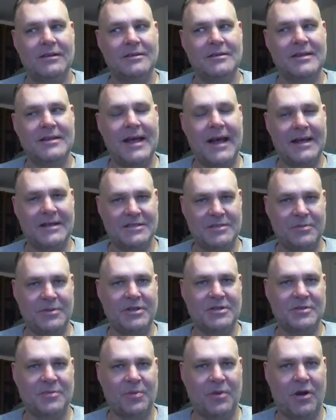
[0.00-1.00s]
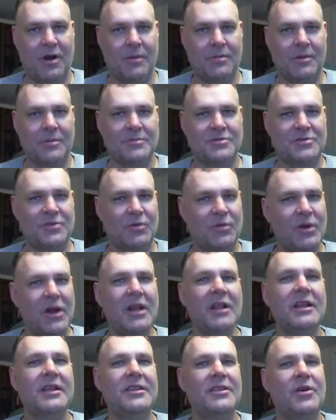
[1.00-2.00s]
That to me is a problem. So
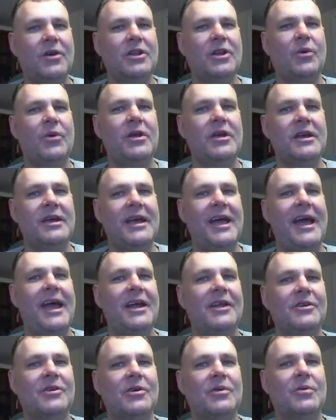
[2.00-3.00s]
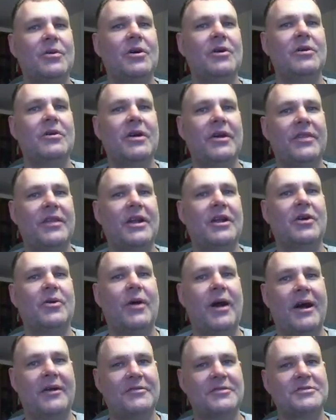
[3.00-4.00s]
really the only way you can go rogue and then
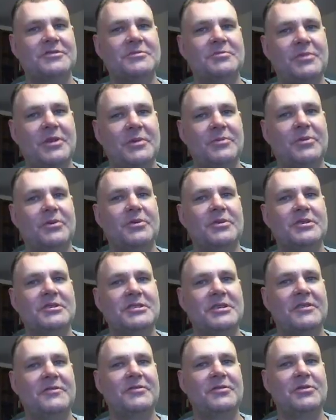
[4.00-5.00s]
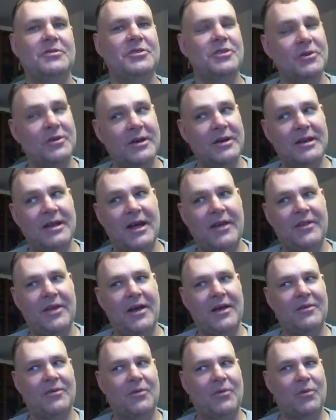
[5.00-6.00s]
go after some people is if you do it and
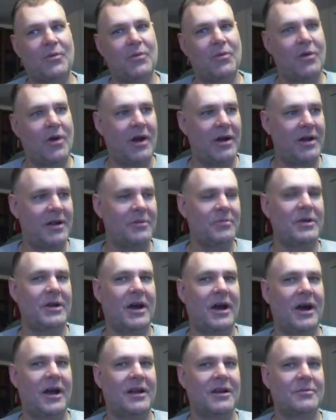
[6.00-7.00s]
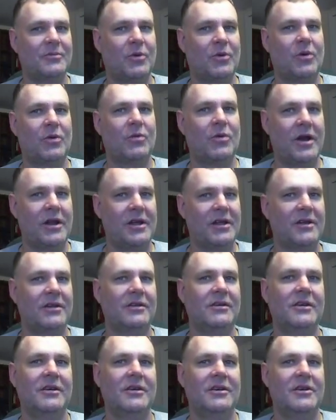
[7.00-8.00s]
then run in behind them or run
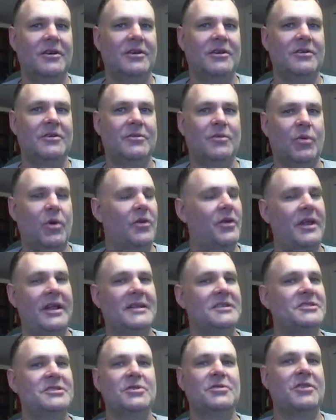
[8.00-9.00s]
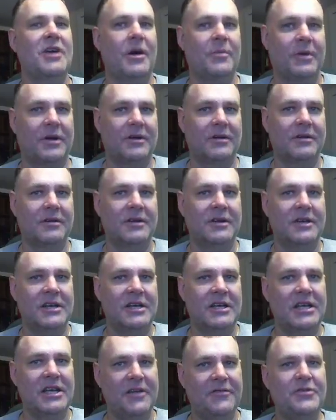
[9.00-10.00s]
in where they didn't see you coming.
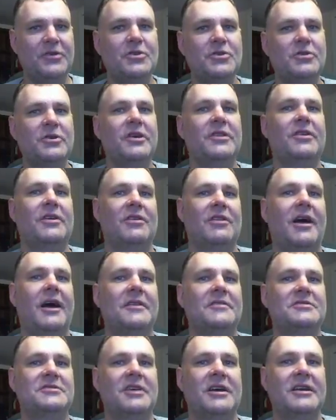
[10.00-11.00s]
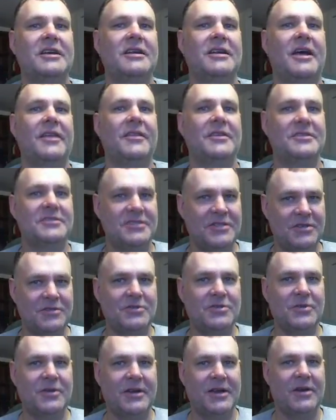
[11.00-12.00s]
If you do it in their line of sight and they see you
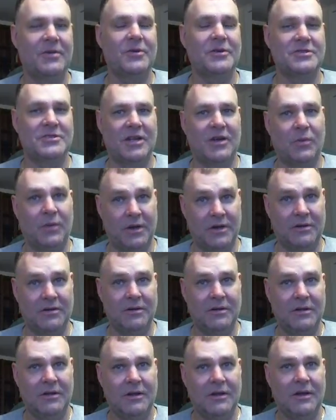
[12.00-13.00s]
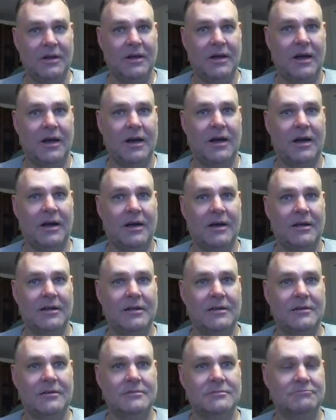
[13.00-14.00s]
doing it, which they will,
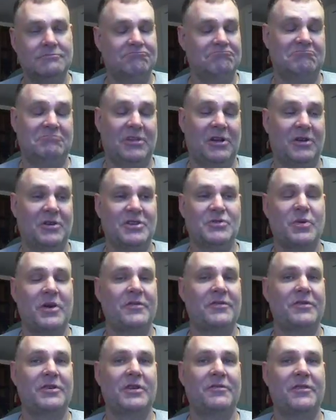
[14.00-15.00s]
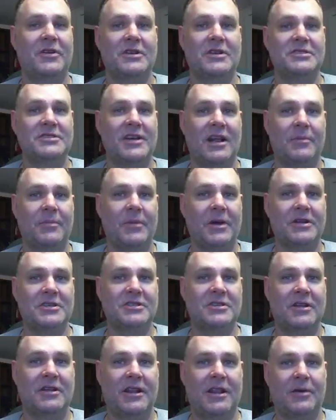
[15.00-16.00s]
they'll just wait for you to finish the
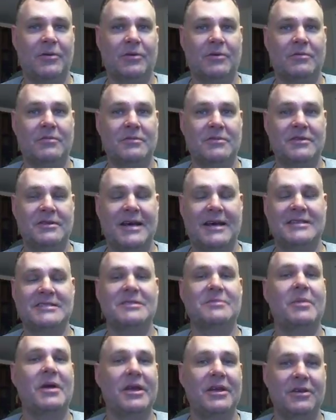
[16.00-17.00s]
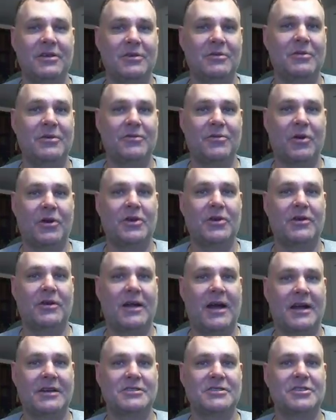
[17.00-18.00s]
animation and they will decimate you before you can
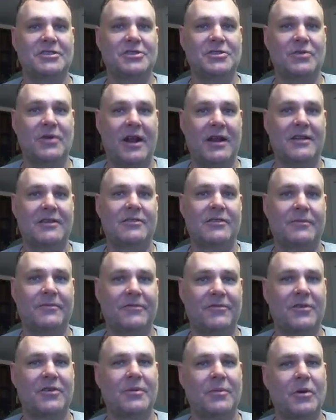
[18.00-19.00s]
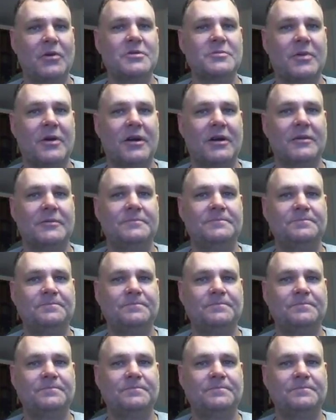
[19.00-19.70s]
actually shoot any of them, for the most part.